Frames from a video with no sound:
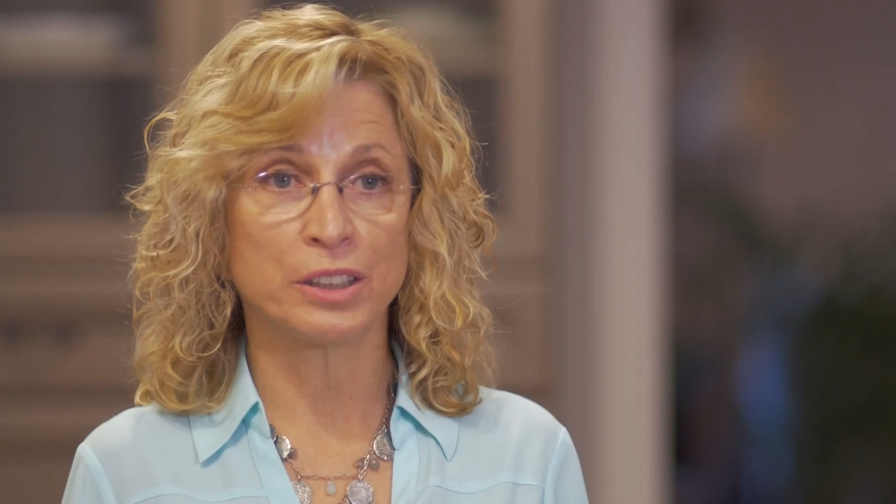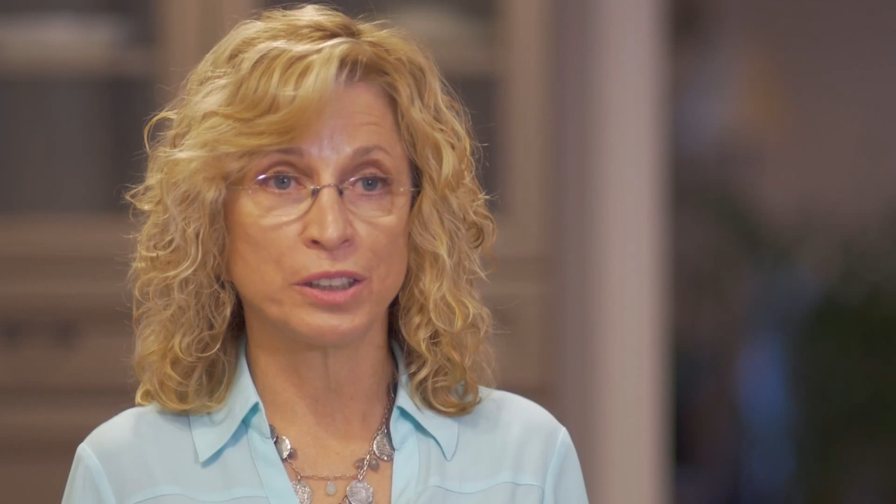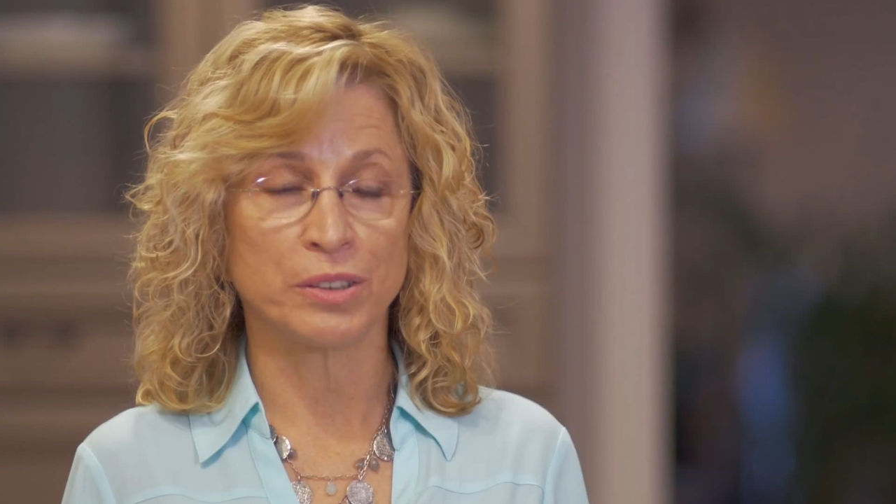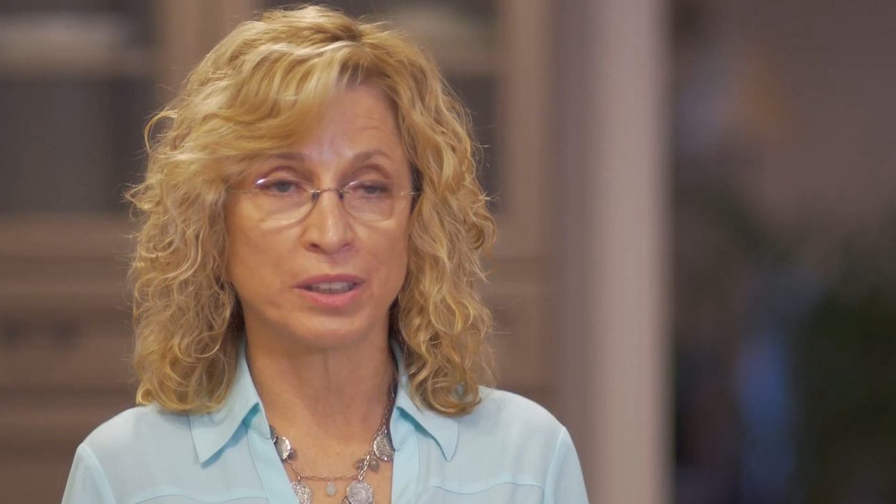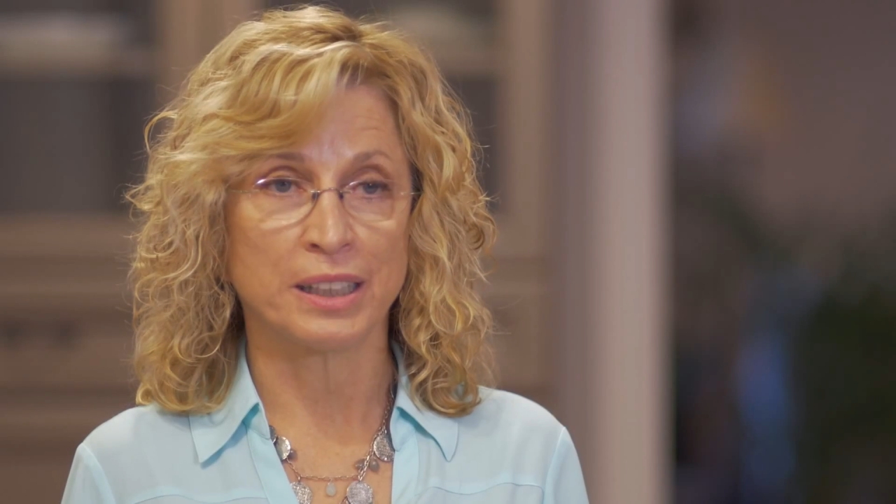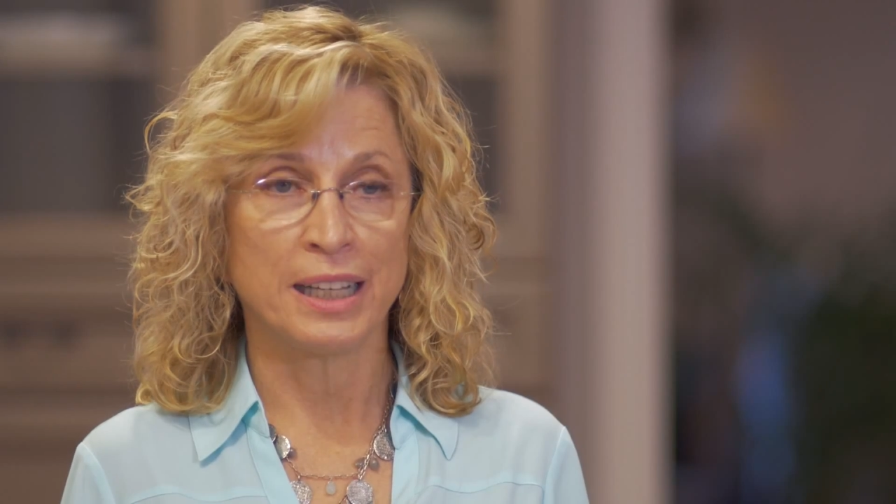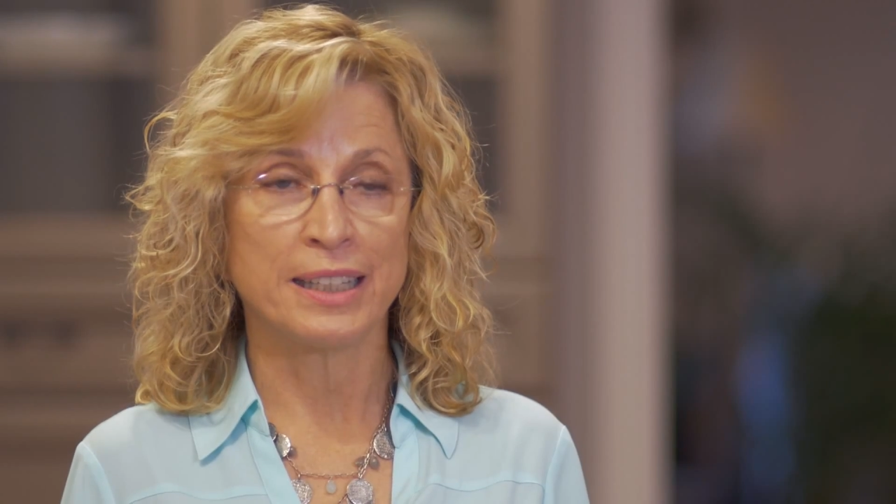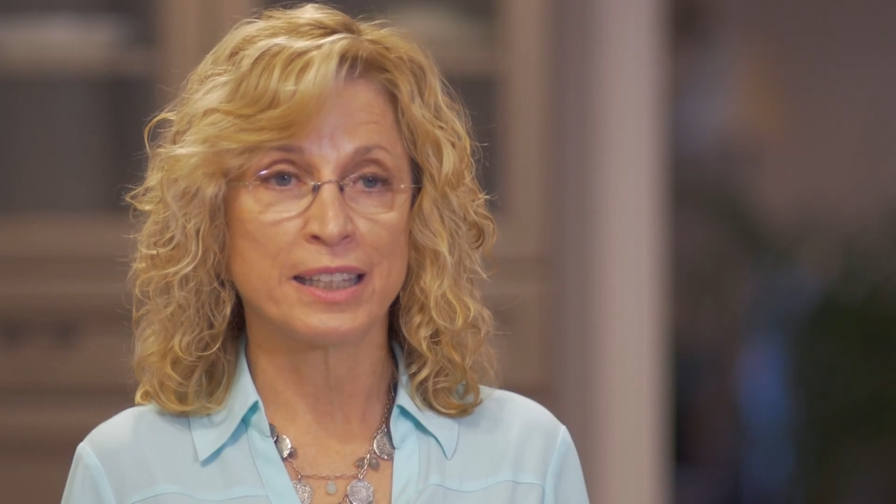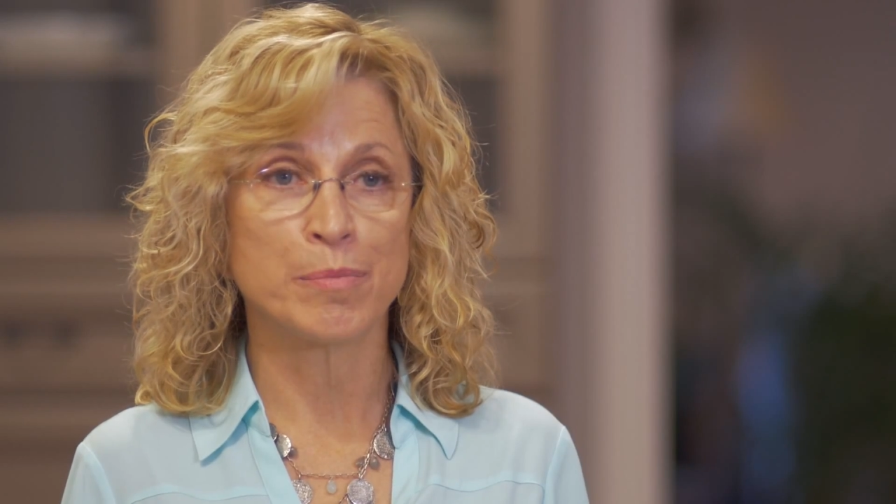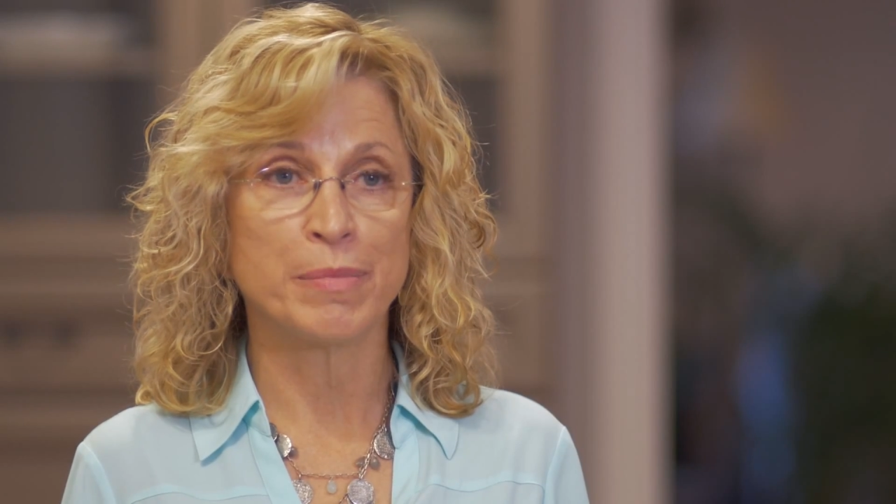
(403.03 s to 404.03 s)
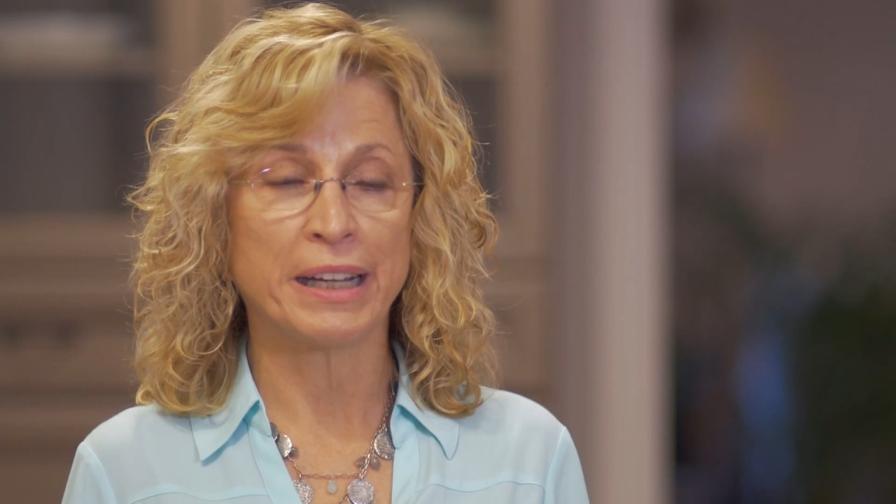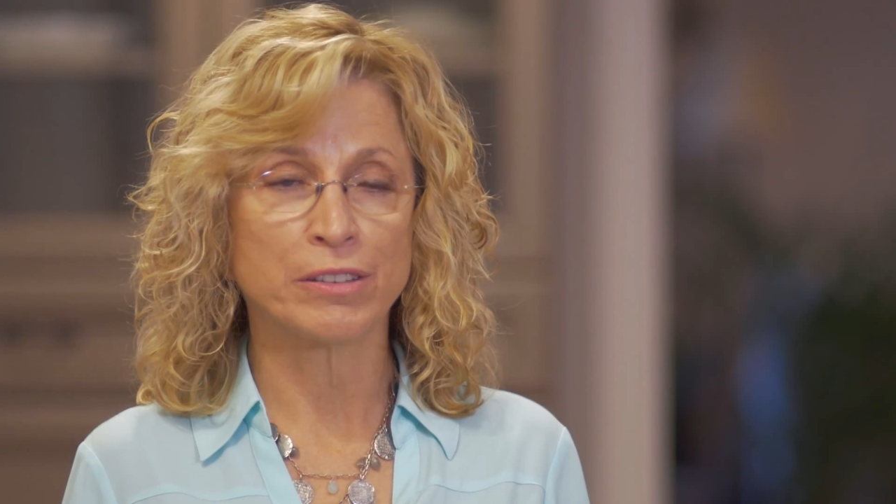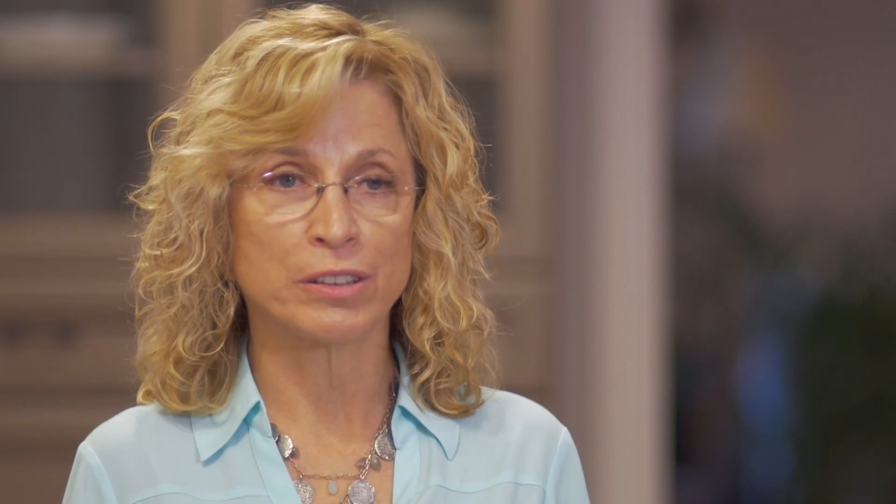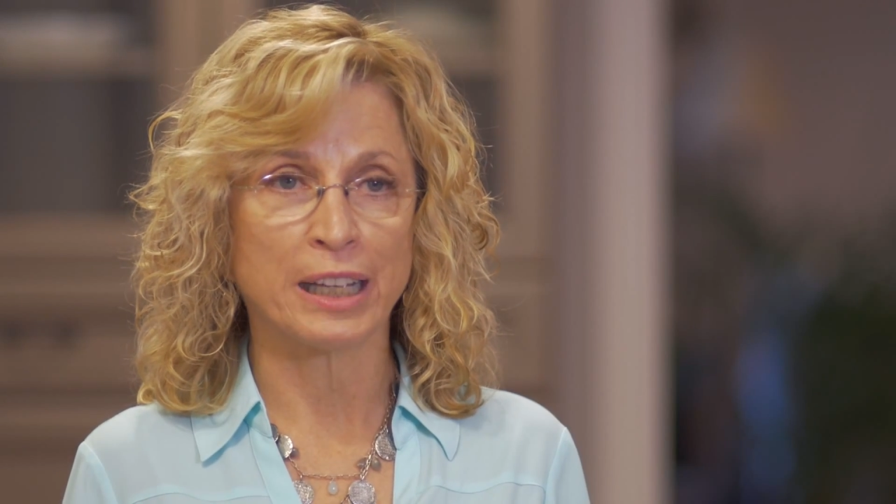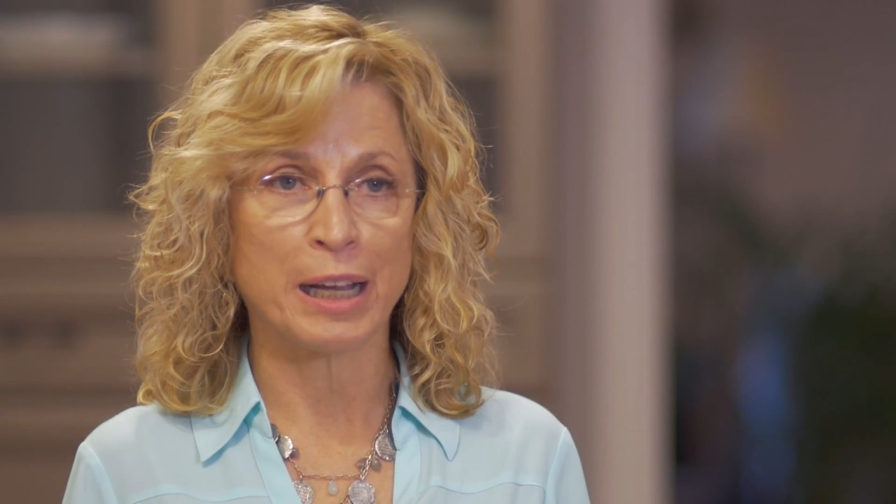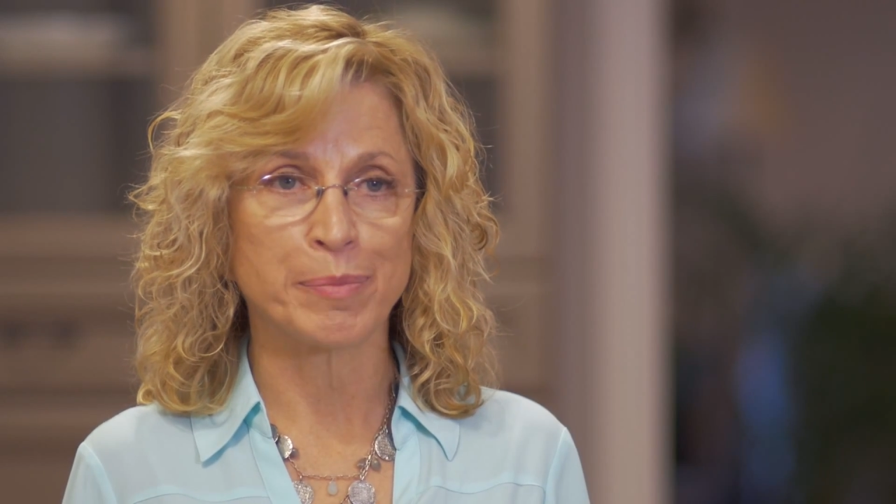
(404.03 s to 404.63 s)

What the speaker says: tooth that the microgap